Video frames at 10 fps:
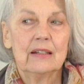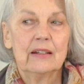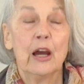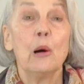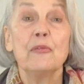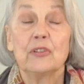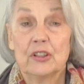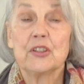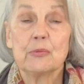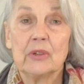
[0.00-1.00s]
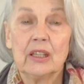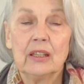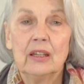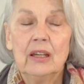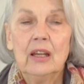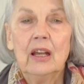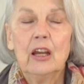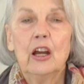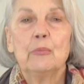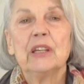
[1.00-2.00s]
helpful to me
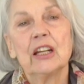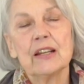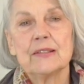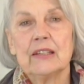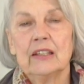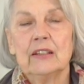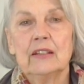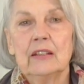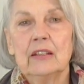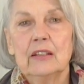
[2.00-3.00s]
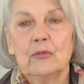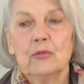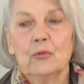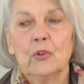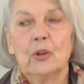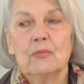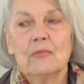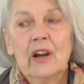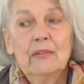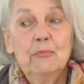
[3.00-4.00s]
because
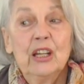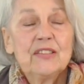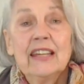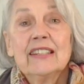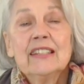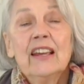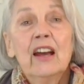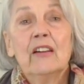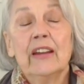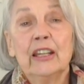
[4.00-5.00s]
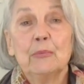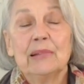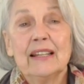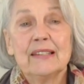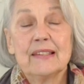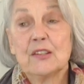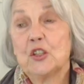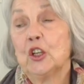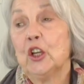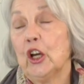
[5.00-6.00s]
I didn't have any places
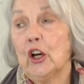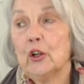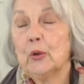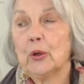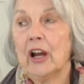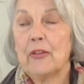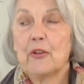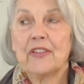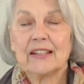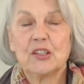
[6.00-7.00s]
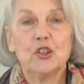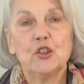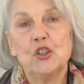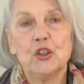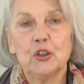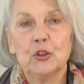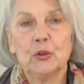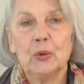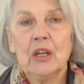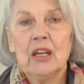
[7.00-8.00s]
to go or other things to do.